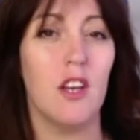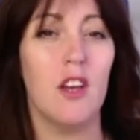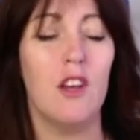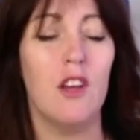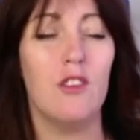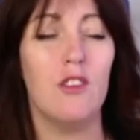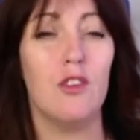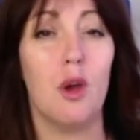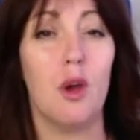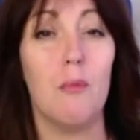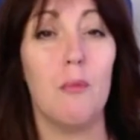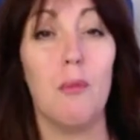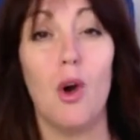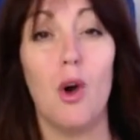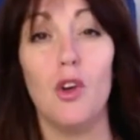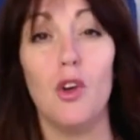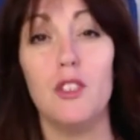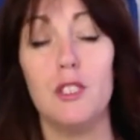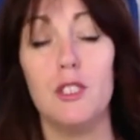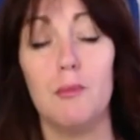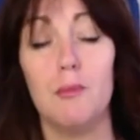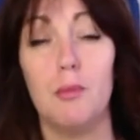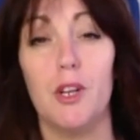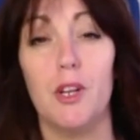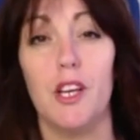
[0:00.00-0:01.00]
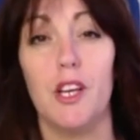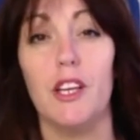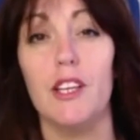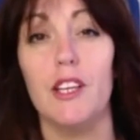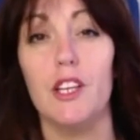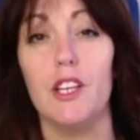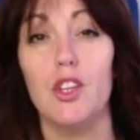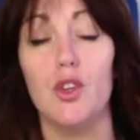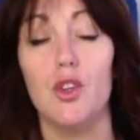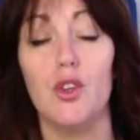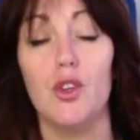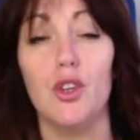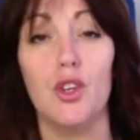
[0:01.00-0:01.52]
So possibly
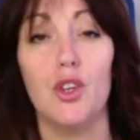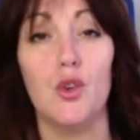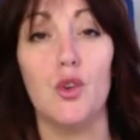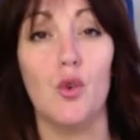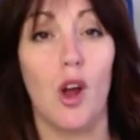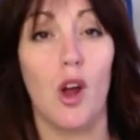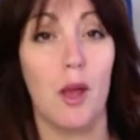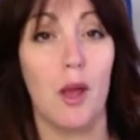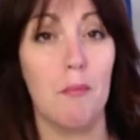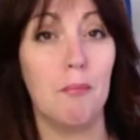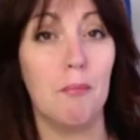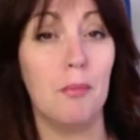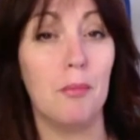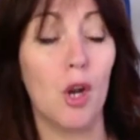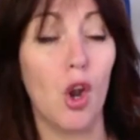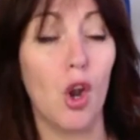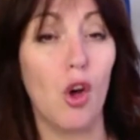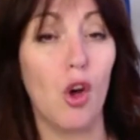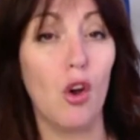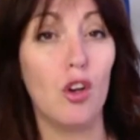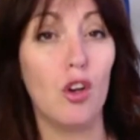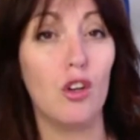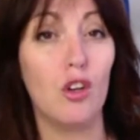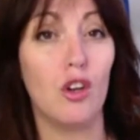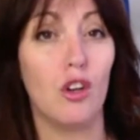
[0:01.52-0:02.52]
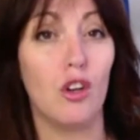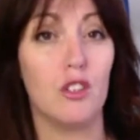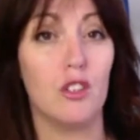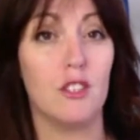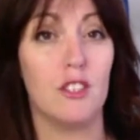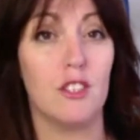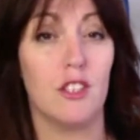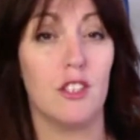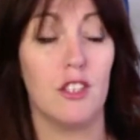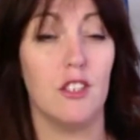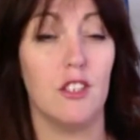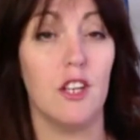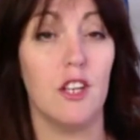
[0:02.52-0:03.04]
you could write blog
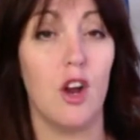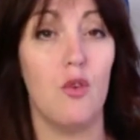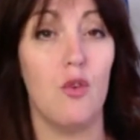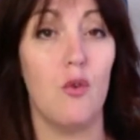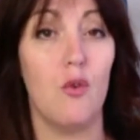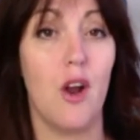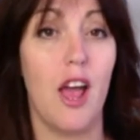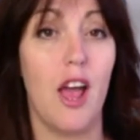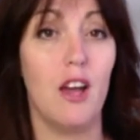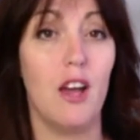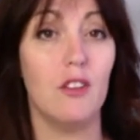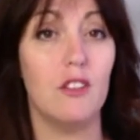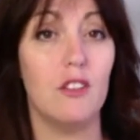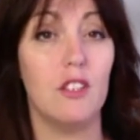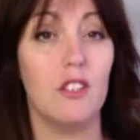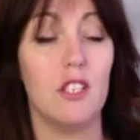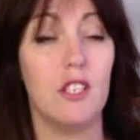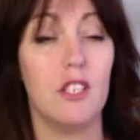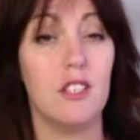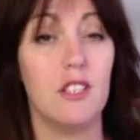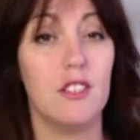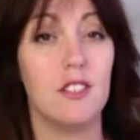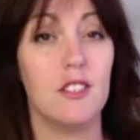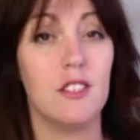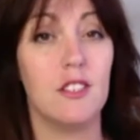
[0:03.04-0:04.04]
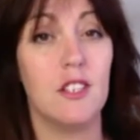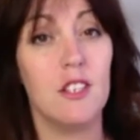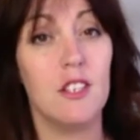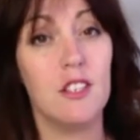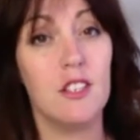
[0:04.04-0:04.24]
content around these